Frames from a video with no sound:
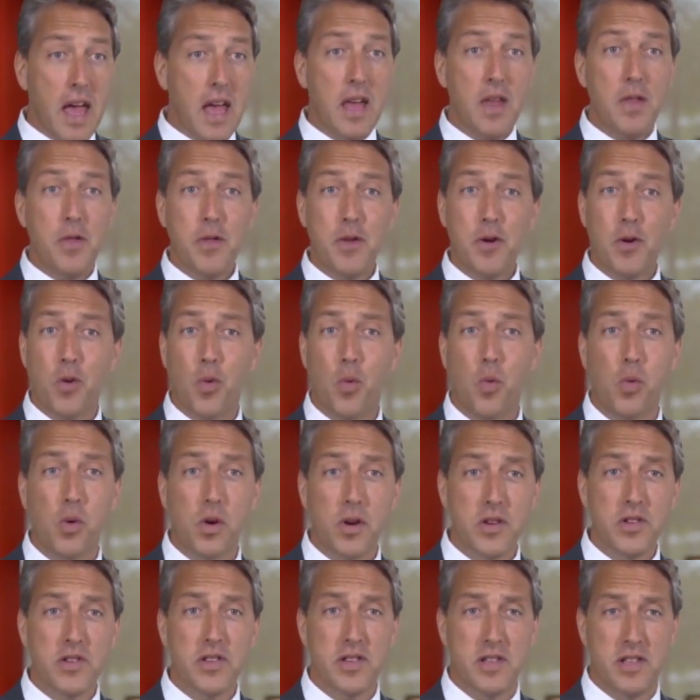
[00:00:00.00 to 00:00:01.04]
in their
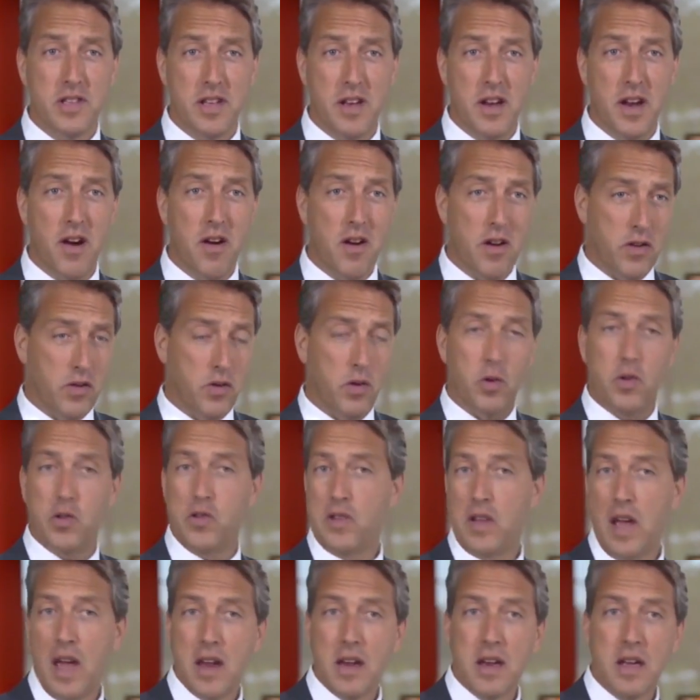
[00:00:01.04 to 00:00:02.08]
worst scenario. So
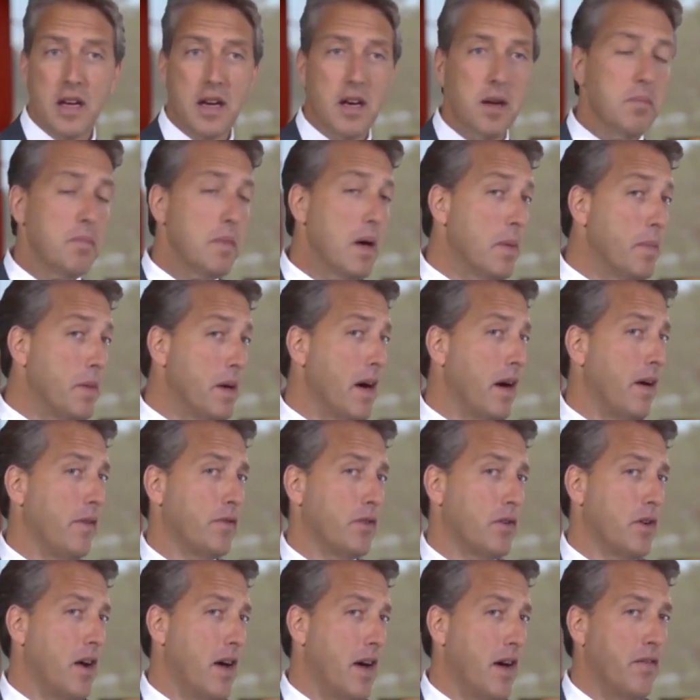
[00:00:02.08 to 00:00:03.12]
standing up, maybe
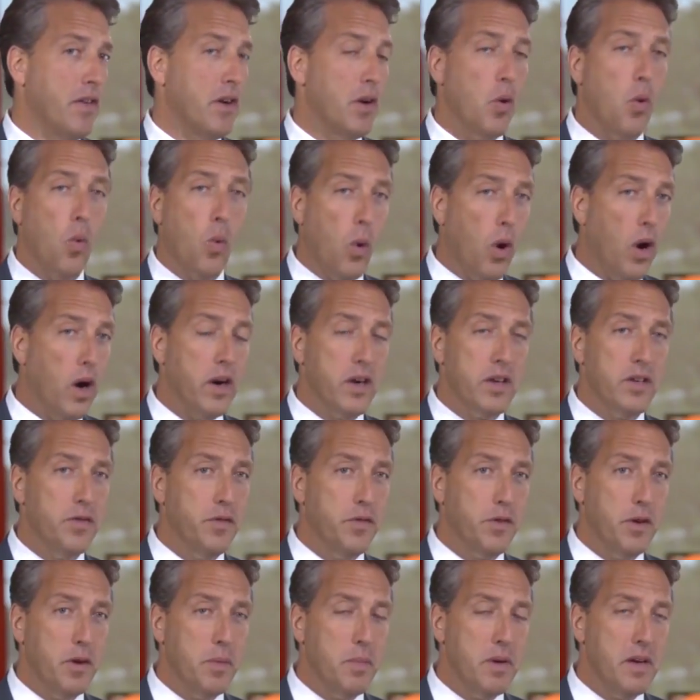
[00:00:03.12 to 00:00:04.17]
after having walked
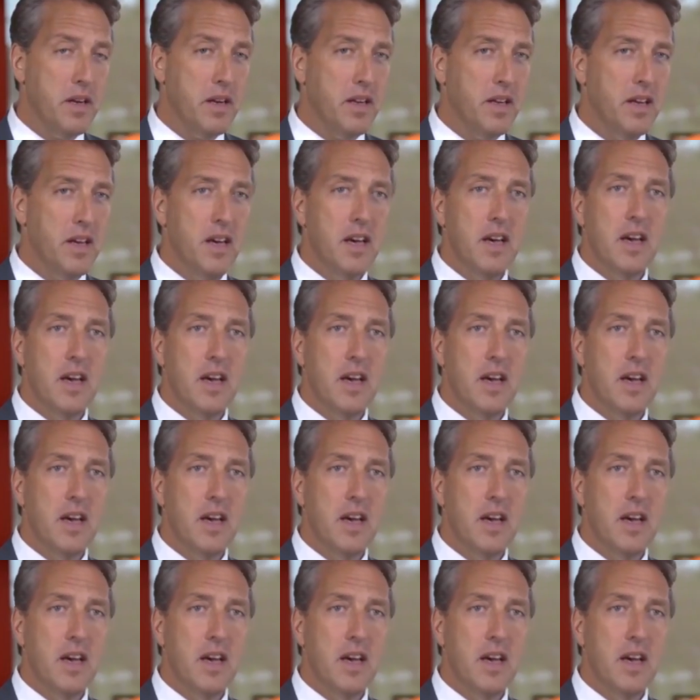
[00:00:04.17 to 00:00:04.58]
for a bit.